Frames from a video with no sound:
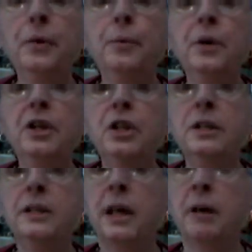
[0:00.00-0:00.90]

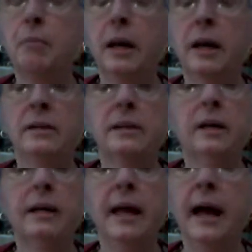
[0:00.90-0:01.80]
ridges that it makes.
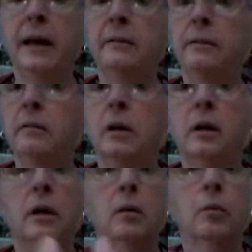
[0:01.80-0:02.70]
Again,
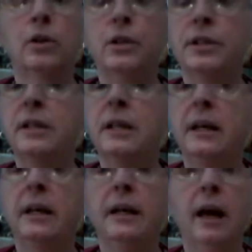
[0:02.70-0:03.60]
we're just
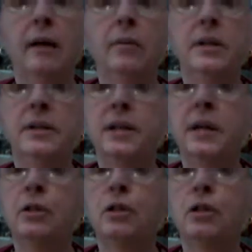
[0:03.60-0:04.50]
knitting every
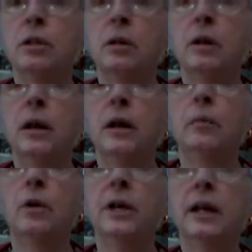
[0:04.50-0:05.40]
stitch and
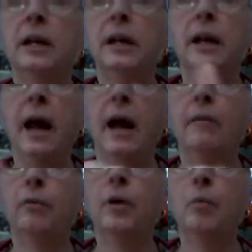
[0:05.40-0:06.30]
we're knitting
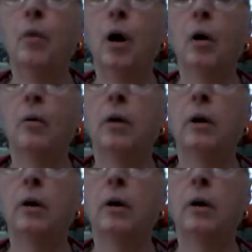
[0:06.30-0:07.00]
every row.